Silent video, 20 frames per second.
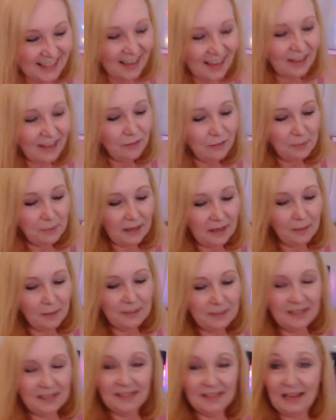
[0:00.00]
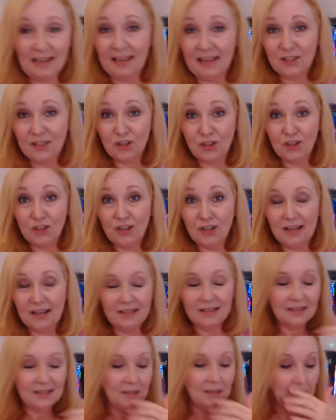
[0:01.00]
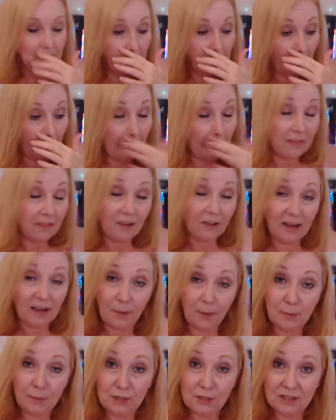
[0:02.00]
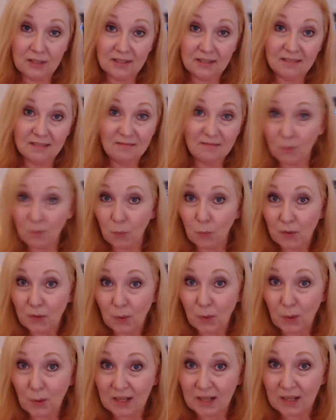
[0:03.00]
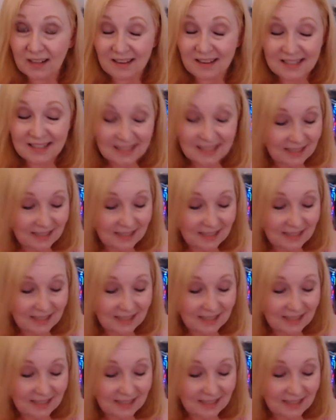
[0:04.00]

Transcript: of become a disaster, and so I thought I would just reorganize it